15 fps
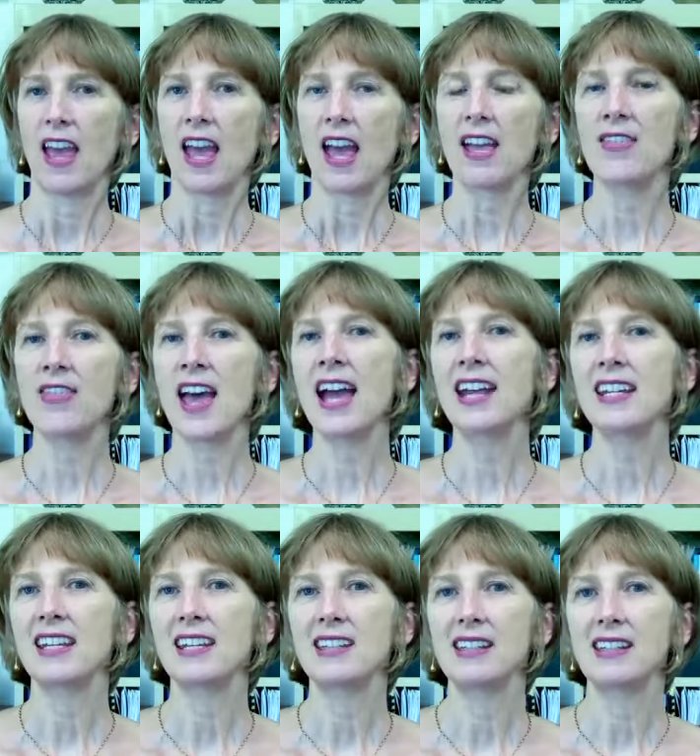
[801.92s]
and that
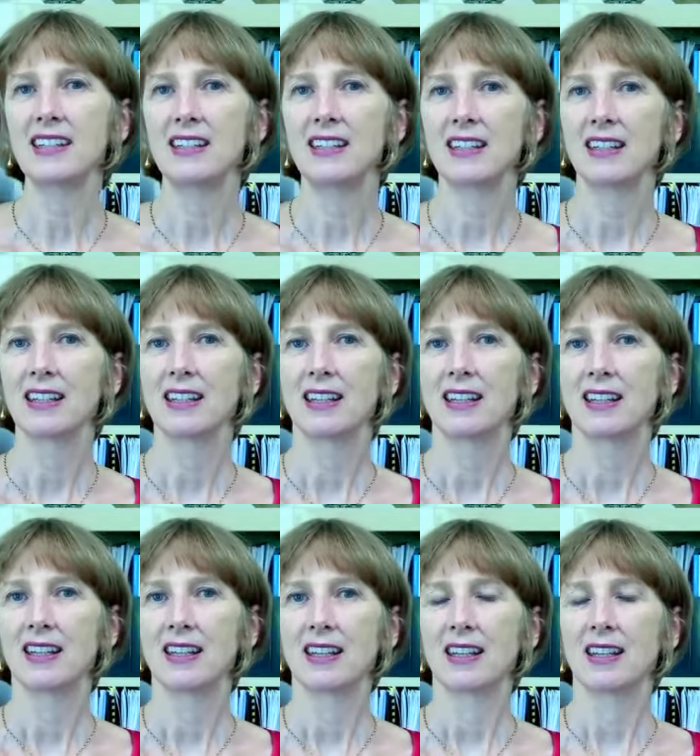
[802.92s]
is
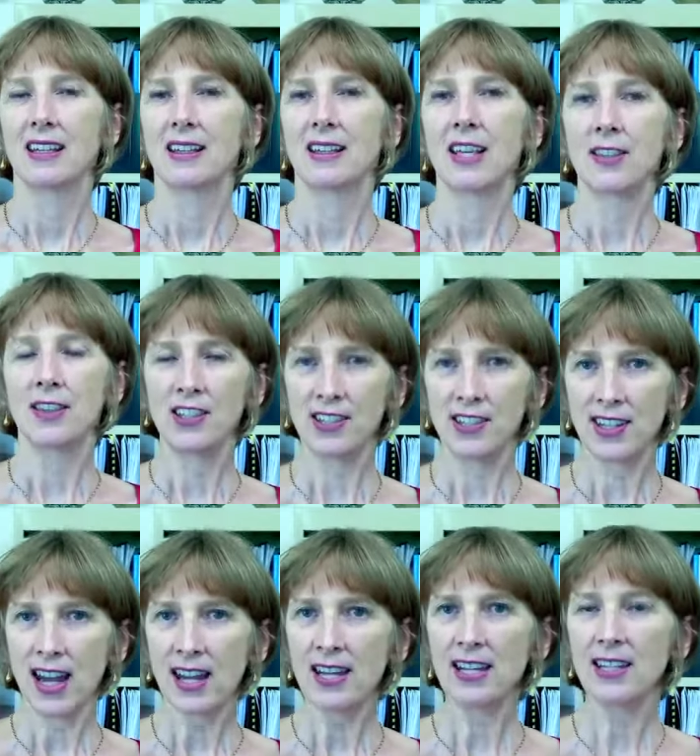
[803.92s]
that the
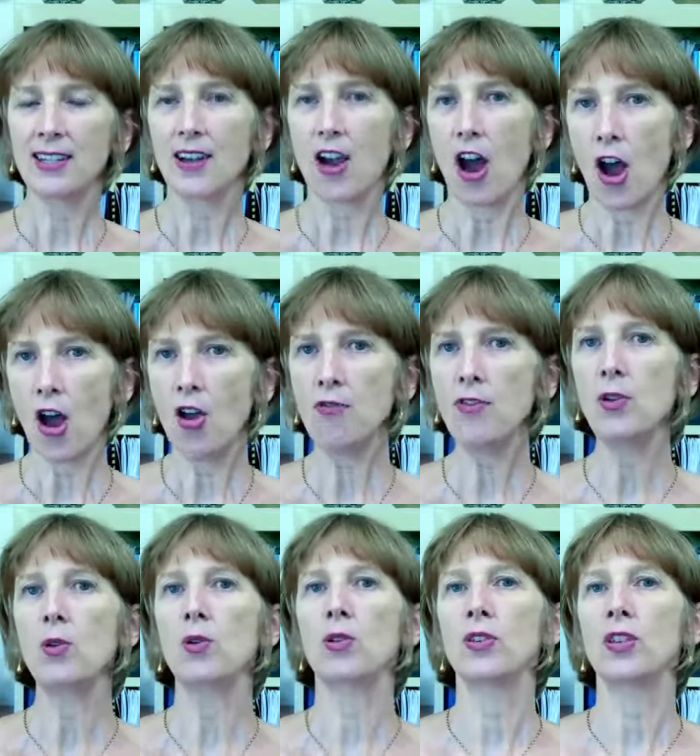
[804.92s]
studies
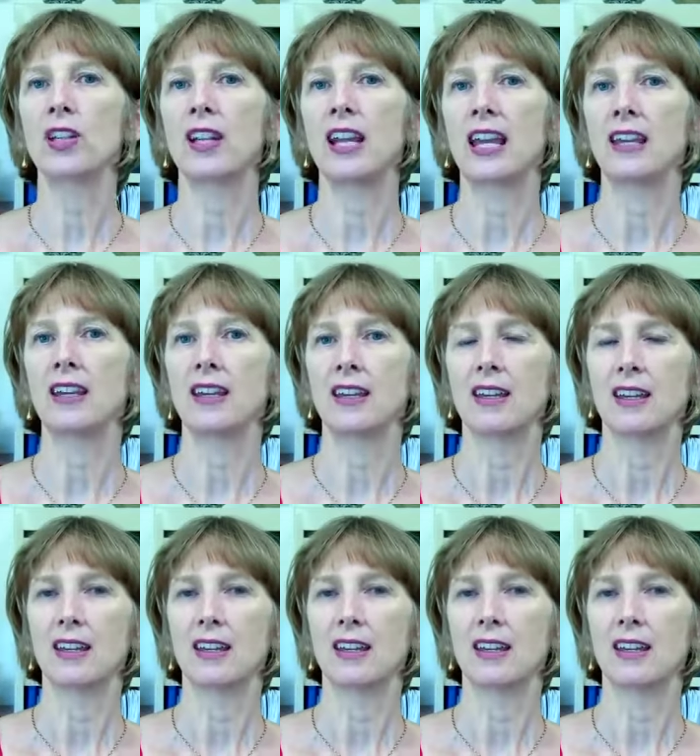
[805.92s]
overlook the link